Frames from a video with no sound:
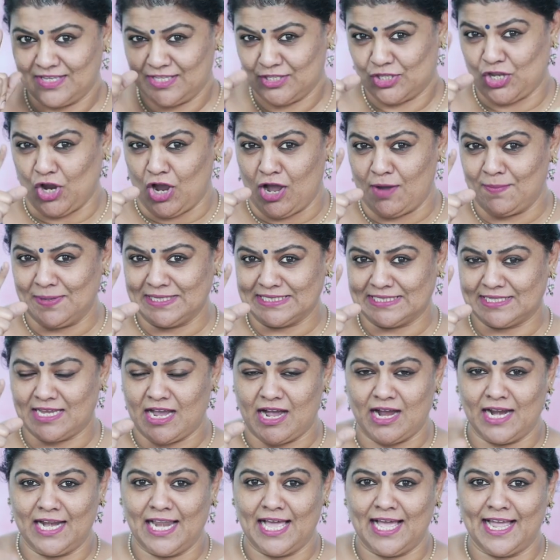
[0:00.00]
Thomas
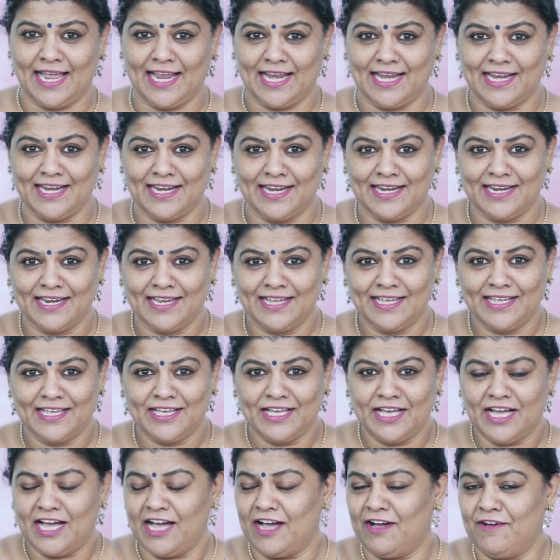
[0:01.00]
Carlyle,
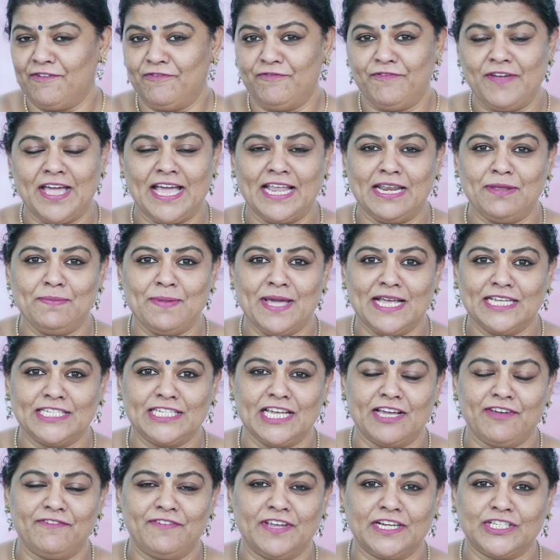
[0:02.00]
a very
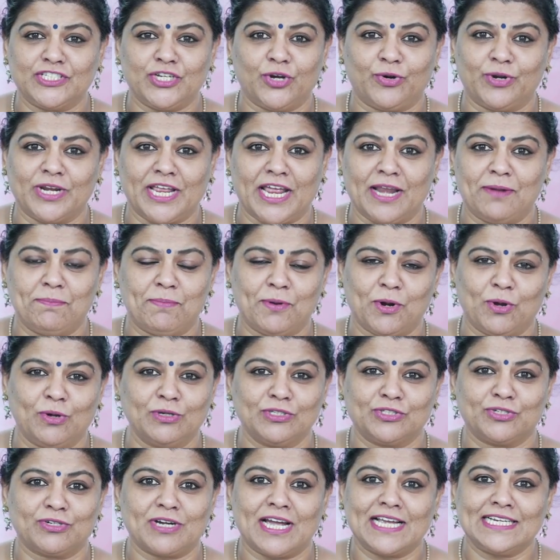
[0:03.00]
major Victorian
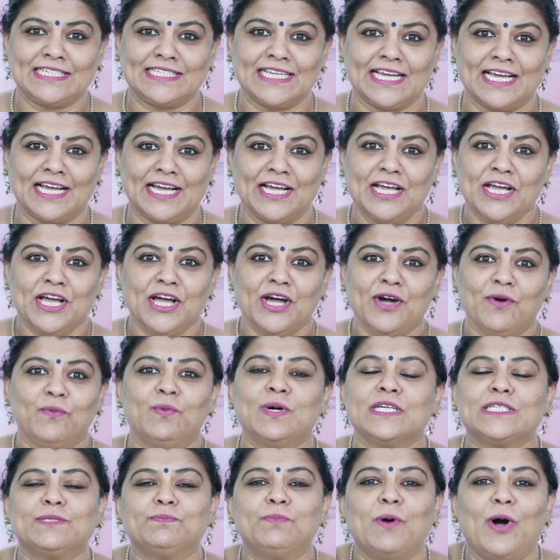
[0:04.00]
prose writer,
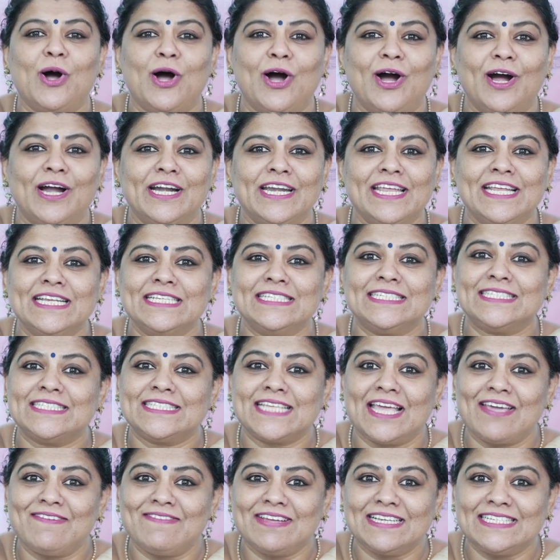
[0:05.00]
was born in
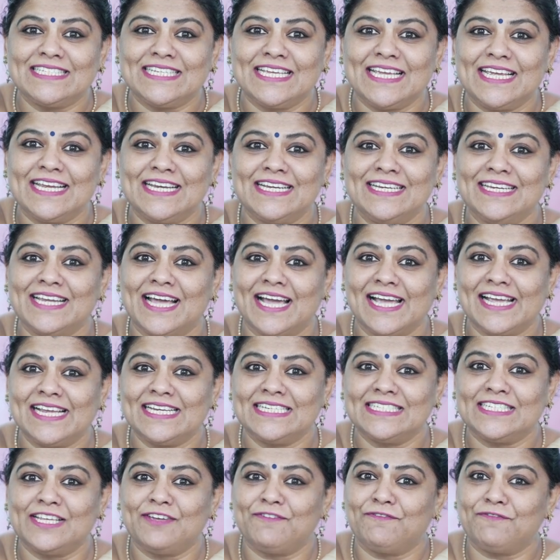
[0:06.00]

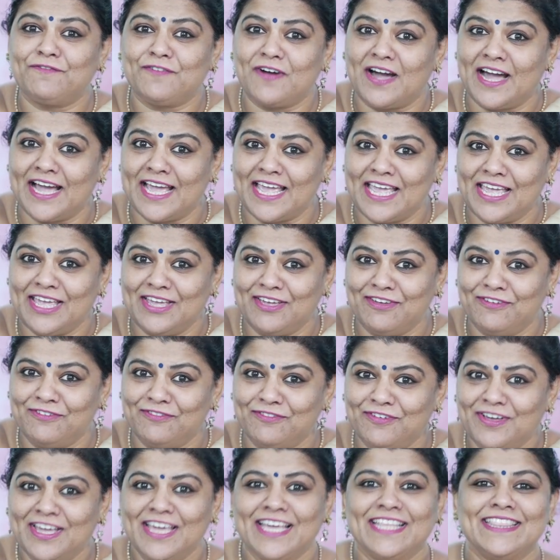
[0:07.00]
1795,
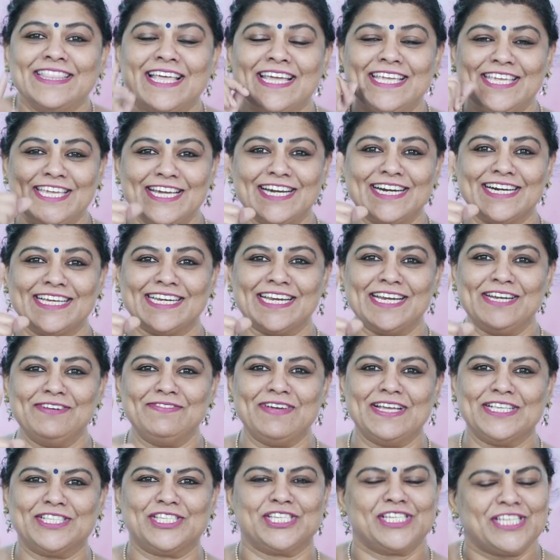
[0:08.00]
the year in
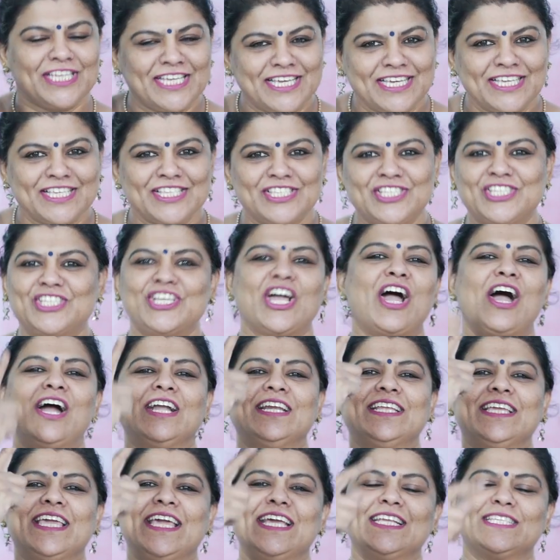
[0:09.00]
which
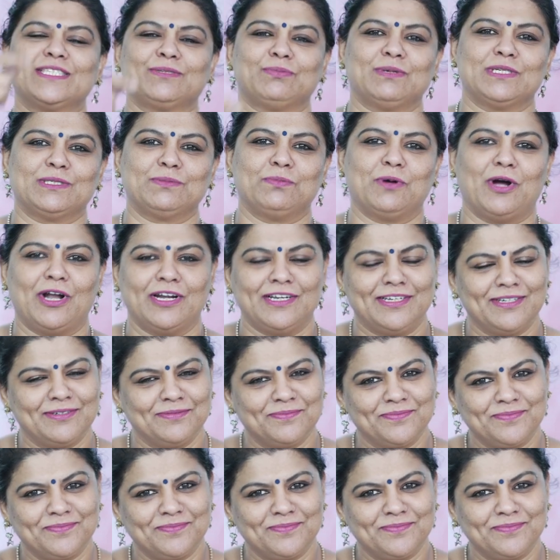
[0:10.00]
John Keats was born.